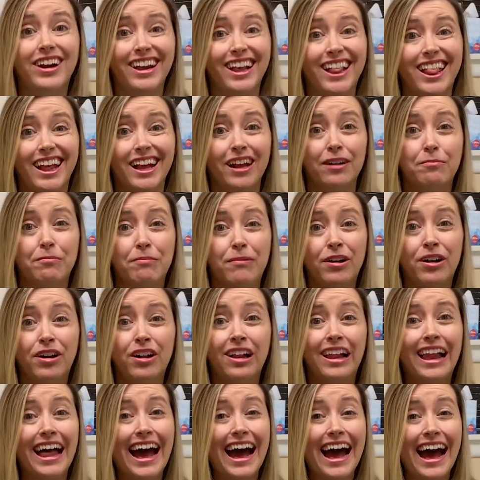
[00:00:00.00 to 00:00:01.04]

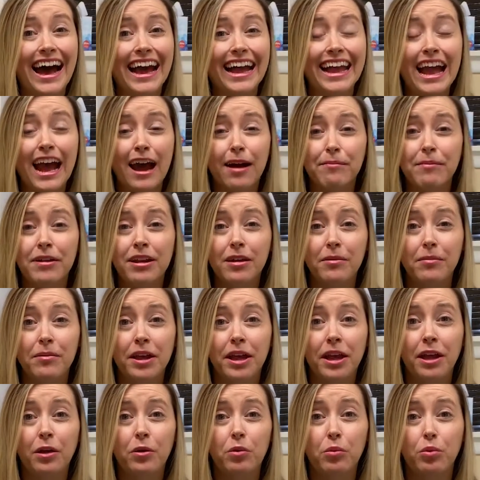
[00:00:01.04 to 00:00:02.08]
example, I happen to
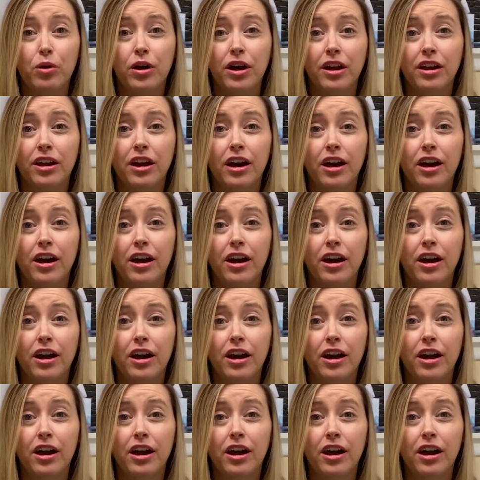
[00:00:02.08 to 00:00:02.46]
be one